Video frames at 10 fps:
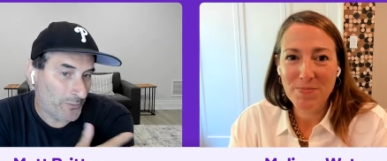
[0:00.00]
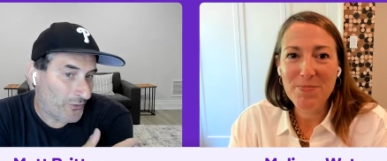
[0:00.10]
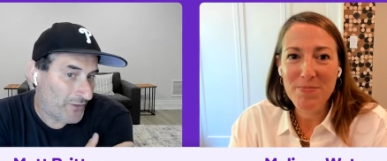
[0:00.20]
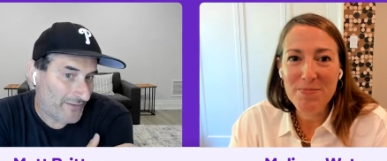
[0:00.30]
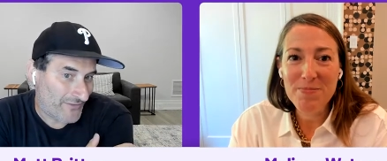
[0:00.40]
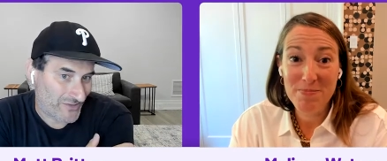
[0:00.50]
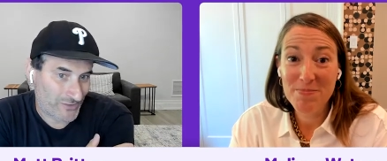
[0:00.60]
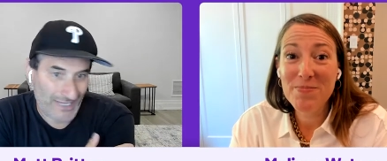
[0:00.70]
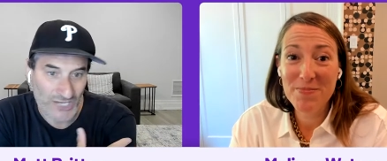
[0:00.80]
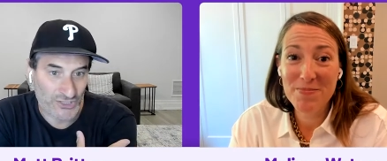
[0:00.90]
Speaker 1: believe that
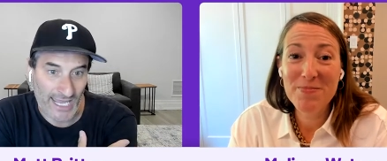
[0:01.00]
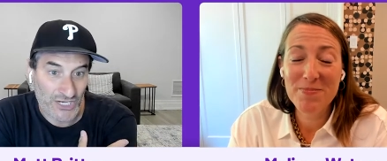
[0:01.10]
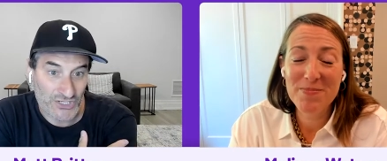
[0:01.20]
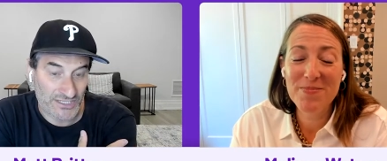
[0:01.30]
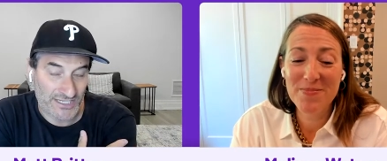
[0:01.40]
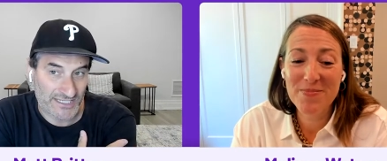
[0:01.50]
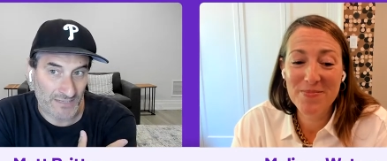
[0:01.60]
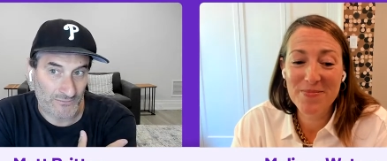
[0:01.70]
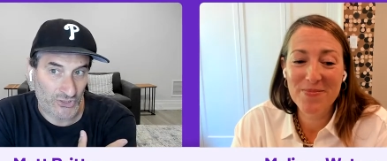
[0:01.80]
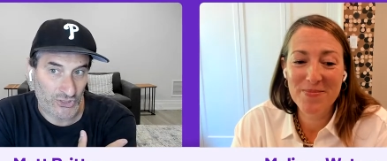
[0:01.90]
sort of the education
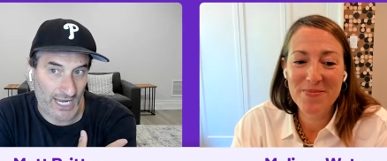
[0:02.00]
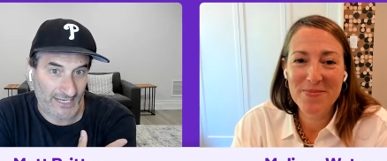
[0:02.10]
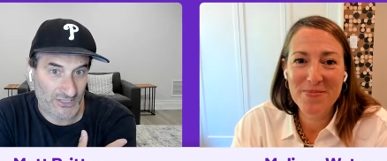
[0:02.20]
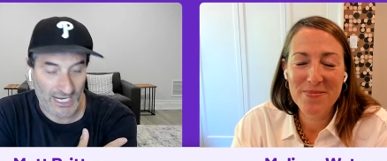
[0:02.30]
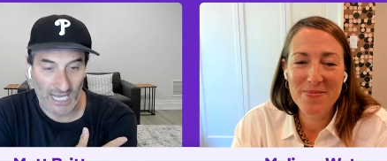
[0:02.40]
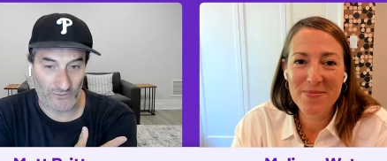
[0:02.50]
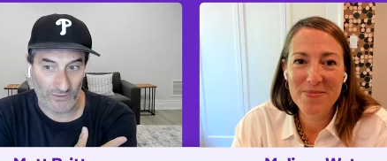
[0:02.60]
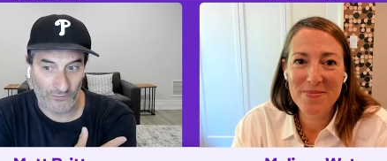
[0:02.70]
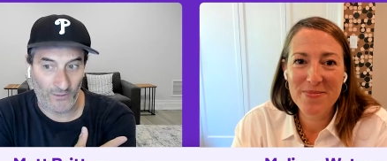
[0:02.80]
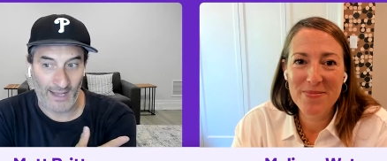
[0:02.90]
systems change to kind of
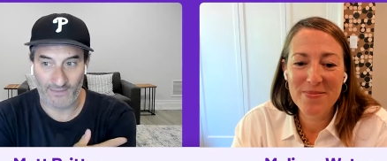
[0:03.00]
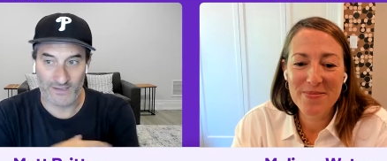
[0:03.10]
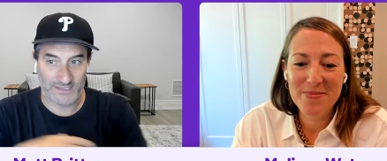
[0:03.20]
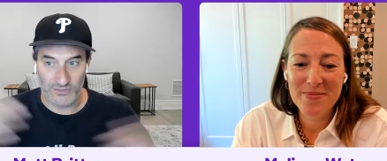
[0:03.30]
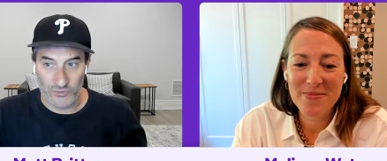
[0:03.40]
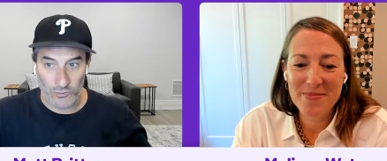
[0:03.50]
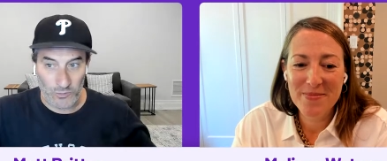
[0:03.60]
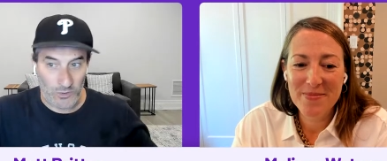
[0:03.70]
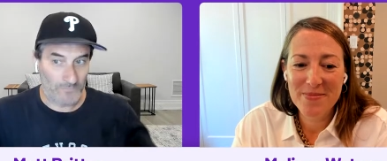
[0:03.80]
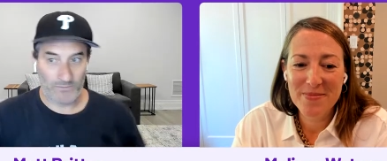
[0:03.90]
reflect this
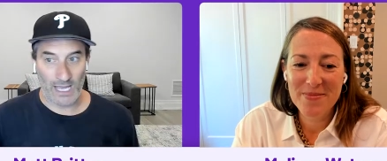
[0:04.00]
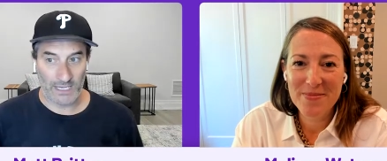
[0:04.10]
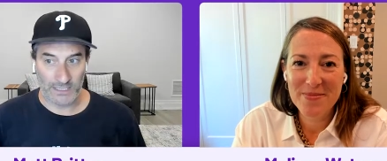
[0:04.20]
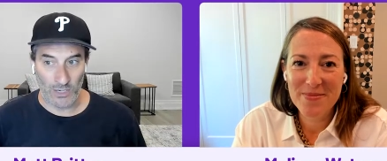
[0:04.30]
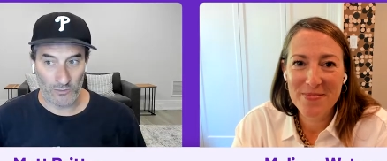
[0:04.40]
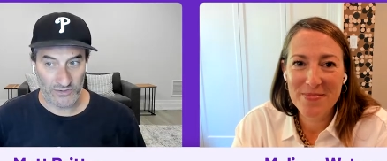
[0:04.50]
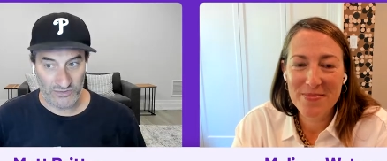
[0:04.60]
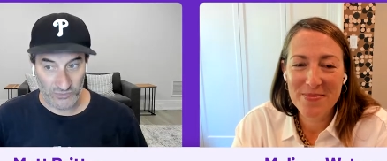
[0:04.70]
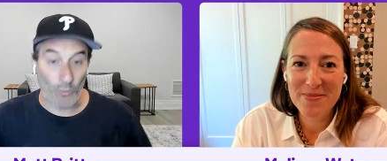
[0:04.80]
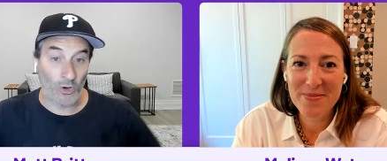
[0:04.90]
new, uh, you know,
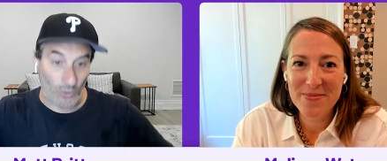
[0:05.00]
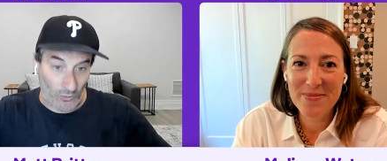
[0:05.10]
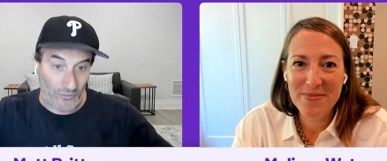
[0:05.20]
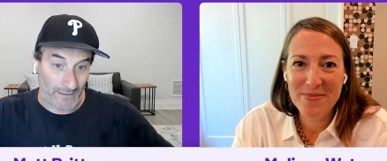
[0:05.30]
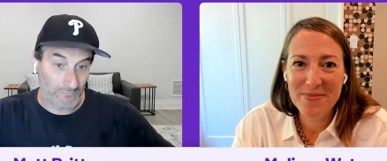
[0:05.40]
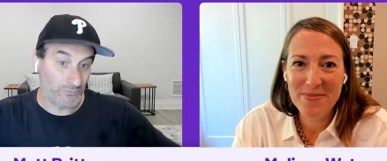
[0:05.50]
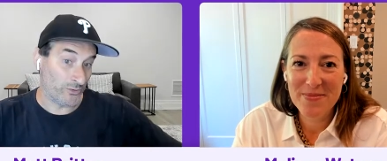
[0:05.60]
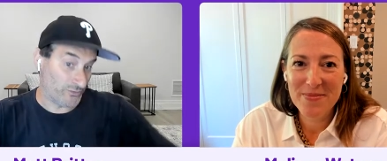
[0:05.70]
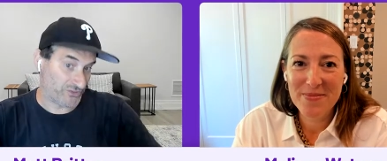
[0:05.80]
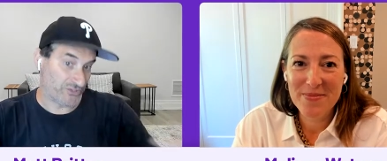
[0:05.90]
this new world that
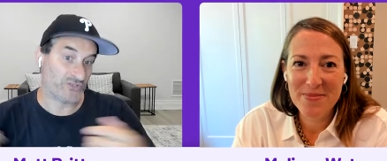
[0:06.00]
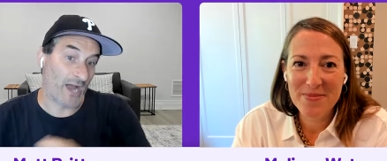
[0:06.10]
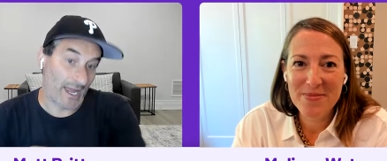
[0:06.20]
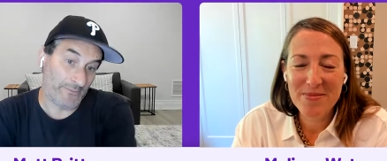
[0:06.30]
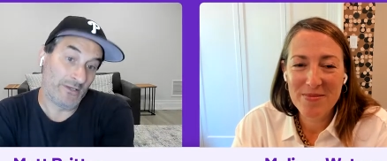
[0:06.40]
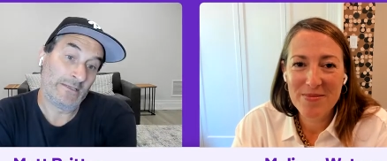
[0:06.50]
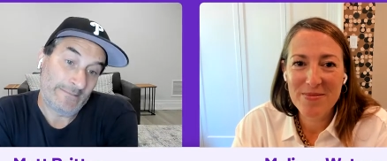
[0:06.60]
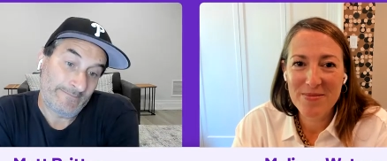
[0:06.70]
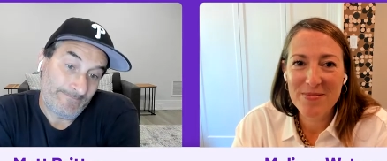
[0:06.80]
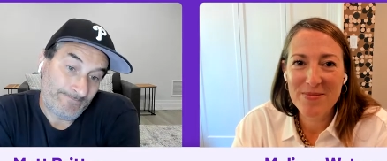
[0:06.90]
you just
Speaker 2: described?
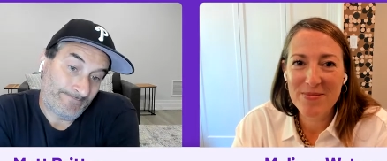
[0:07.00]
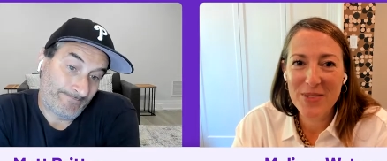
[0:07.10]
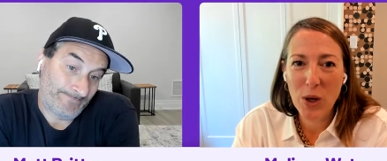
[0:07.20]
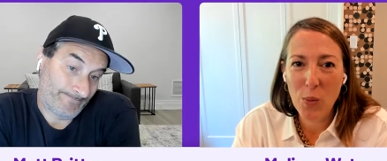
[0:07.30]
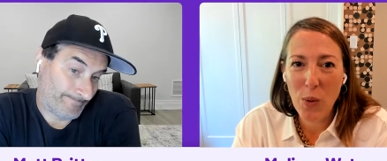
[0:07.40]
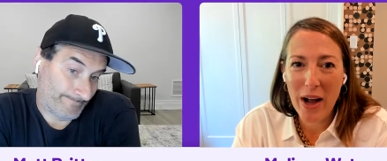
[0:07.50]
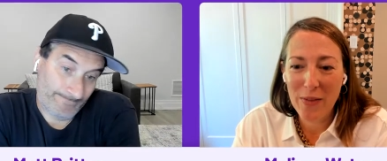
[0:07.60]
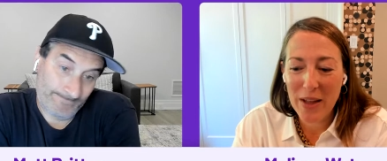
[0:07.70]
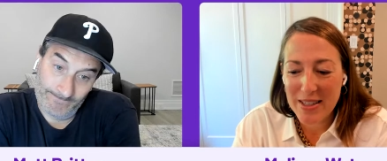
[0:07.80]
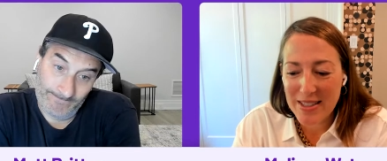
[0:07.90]

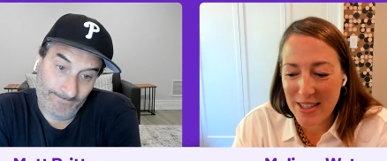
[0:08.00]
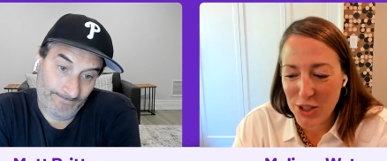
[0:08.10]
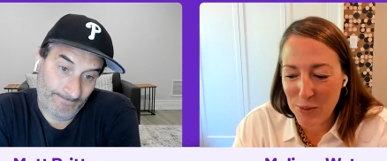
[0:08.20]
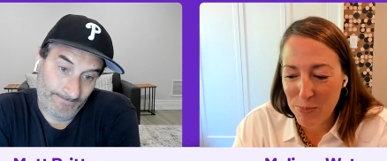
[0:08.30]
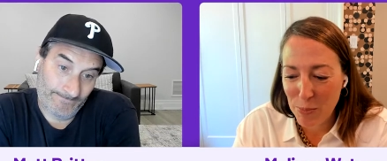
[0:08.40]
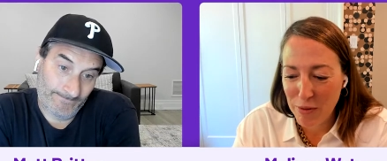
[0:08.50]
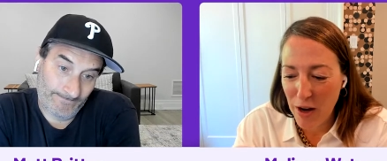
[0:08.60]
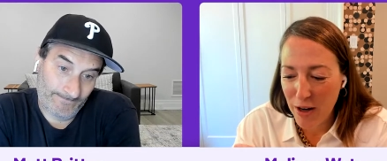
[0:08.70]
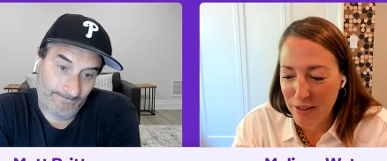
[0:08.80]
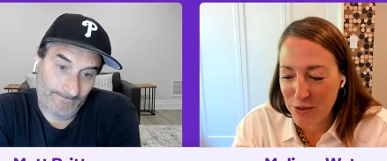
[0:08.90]
Wow, that is such a
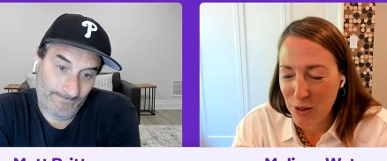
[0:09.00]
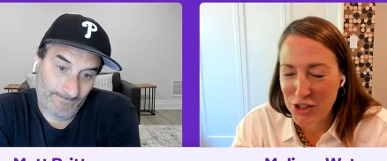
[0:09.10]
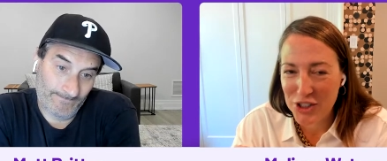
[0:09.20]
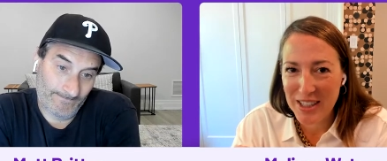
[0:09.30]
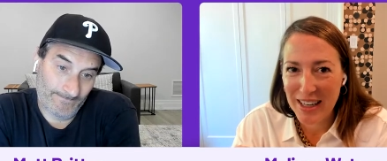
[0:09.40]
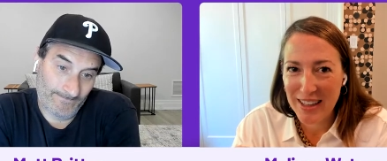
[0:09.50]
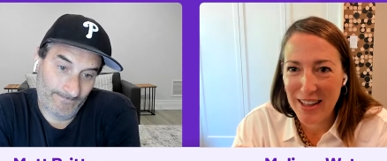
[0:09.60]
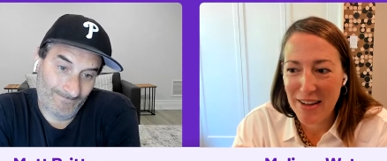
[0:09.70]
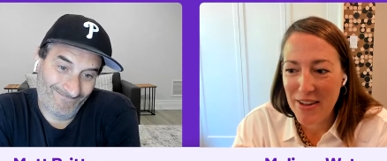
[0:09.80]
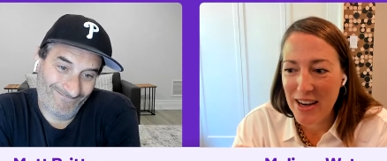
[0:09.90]
provocative question,
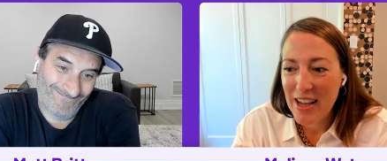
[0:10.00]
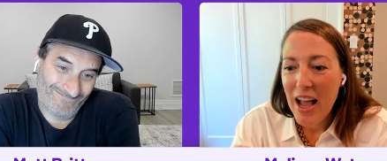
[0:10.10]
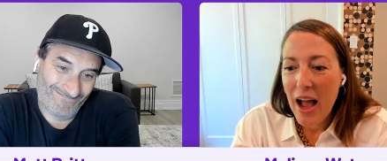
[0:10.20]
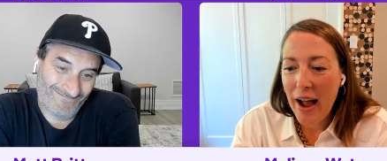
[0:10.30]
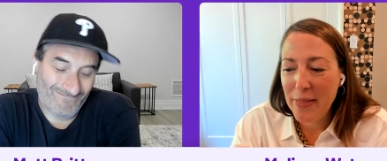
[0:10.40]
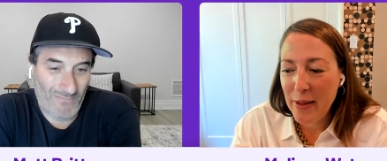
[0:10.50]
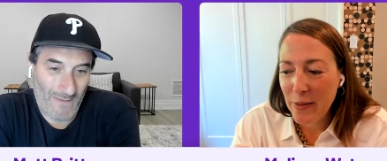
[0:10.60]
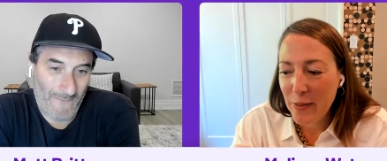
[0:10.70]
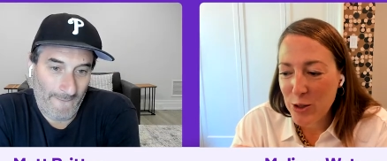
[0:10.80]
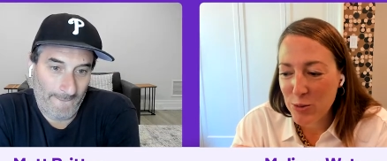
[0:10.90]
and I love it. I
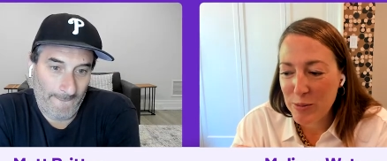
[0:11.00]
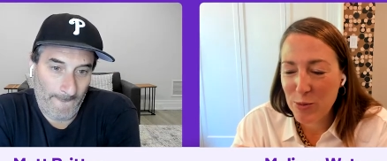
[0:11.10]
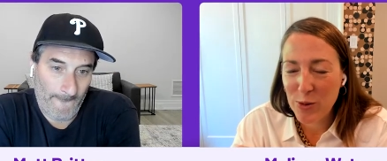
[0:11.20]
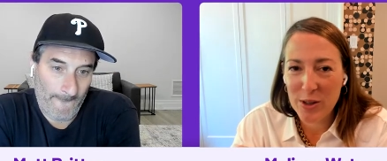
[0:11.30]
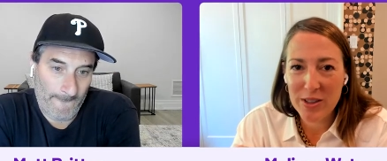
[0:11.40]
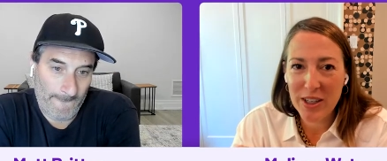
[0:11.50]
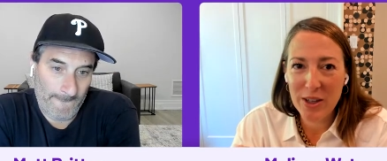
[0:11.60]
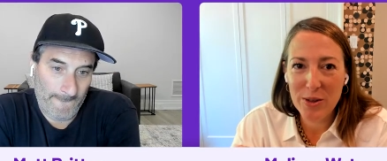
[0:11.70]
think that there's room for you